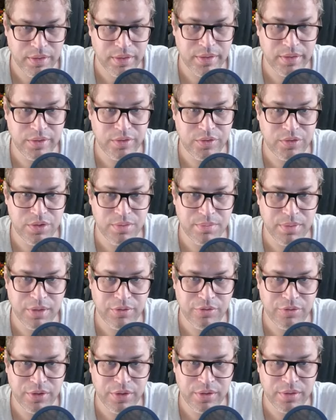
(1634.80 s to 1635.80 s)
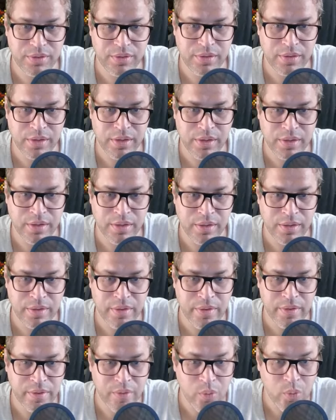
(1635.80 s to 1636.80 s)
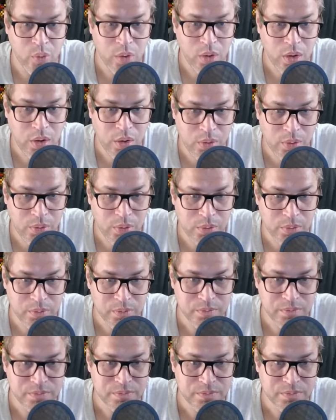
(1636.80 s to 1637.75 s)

At least she buffed it. Uh, whoa!